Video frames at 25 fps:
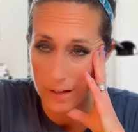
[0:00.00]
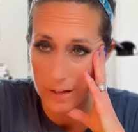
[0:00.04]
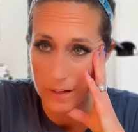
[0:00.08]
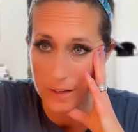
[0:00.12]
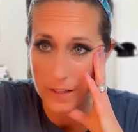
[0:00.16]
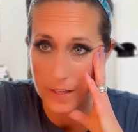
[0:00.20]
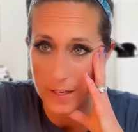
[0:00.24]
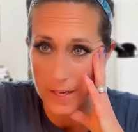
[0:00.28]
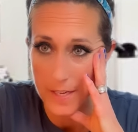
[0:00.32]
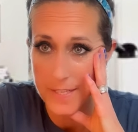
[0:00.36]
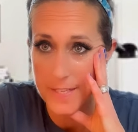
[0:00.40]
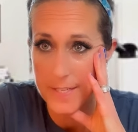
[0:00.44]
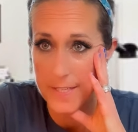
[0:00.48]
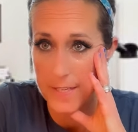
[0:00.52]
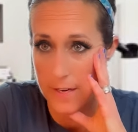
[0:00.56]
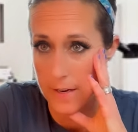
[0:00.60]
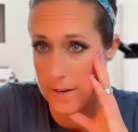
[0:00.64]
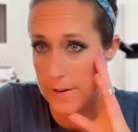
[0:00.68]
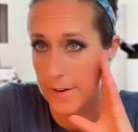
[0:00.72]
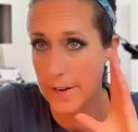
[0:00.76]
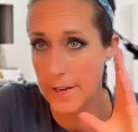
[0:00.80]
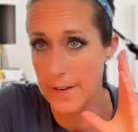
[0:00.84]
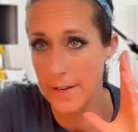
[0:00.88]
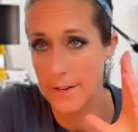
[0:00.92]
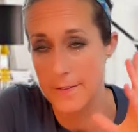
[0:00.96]
guess, all
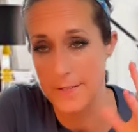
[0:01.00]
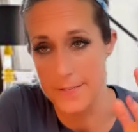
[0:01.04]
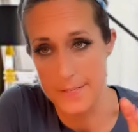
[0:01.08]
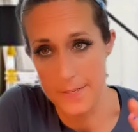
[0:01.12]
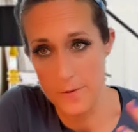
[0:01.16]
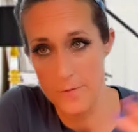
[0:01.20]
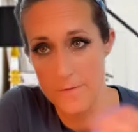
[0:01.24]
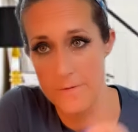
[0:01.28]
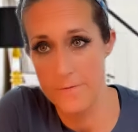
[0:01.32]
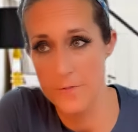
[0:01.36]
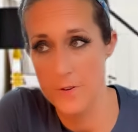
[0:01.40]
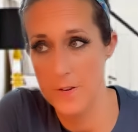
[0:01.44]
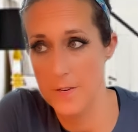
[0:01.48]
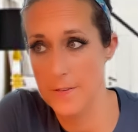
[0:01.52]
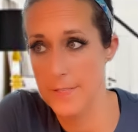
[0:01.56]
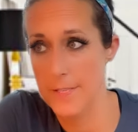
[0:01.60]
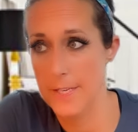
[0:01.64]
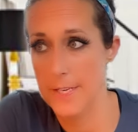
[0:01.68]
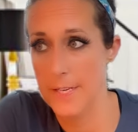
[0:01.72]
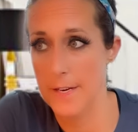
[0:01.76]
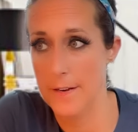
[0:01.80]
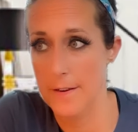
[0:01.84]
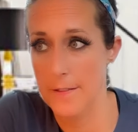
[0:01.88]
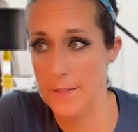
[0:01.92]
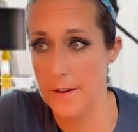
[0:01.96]
right, so if we're
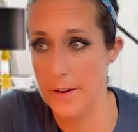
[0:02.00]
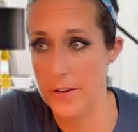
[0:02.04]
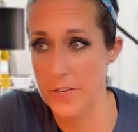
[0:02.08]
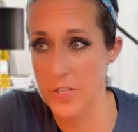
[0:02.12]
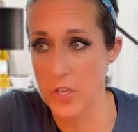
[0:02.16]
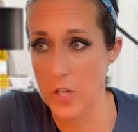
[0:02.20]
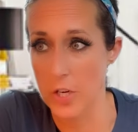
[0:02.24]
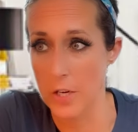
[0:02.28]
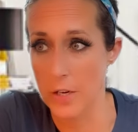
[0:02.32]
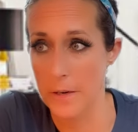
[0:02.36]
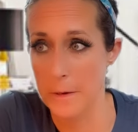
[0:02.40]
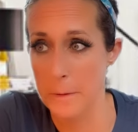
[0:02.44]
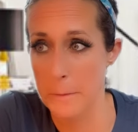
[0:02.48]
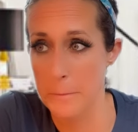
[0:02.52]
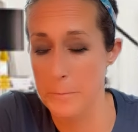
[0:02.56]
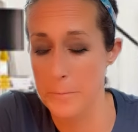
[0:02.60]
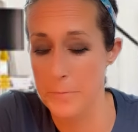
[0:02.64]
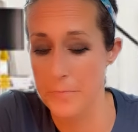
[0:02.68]
using our logic,